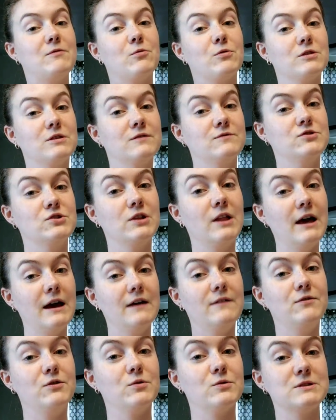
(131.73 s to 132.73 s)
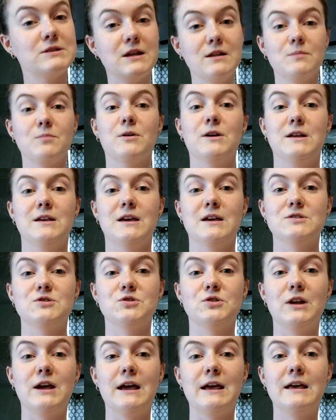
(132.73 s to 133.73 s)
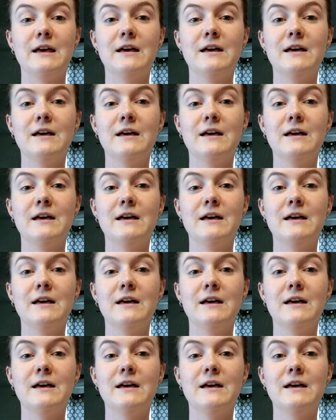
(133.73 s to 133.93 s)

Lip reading: 4th of July if you were celebrating yesterday.